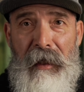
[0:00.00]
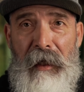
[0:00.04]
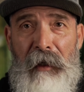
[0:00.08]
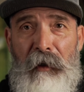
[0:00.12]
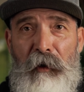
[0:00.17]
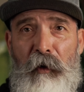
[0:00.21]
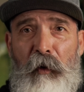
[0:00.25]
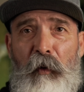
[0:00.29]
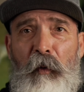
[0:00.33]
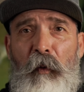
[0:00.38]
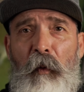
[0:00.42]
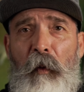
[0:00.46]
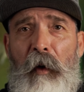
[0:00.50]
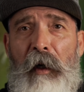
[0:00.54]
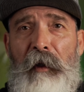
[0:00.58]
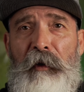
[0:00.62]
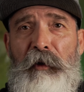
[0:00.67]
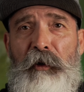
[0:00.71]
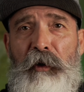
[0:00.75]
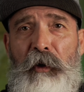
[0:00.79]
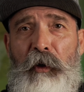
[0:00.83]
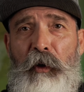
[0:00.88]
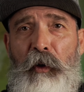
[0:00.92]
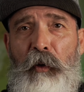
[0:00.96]
that you
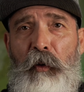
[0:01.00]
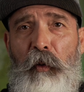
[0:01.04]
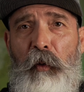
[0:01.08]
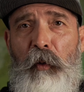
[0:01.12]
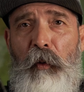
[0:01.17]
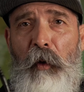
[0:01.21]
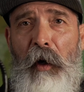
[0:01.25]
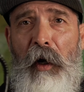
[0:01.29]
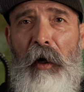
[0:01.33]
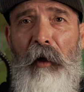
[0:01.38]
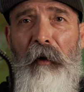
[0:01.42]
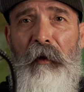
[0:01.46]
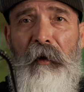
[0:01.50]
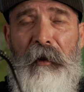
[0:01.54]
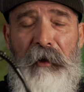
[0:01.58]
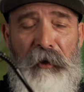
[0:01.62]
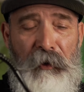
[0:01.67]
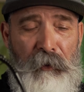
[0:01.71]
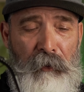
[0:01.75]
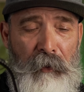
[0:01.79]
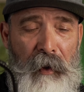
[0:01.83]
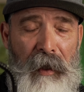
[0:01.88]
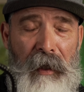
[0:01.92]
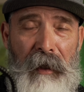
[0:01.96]
want to crawl
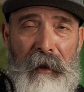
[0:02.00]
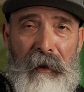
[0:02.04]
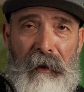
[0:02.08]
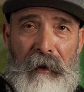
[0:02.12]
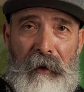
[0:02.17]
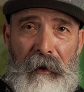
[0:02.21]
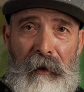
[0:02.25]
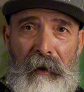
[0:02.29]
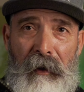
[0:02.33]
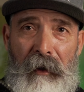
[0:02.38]
this bait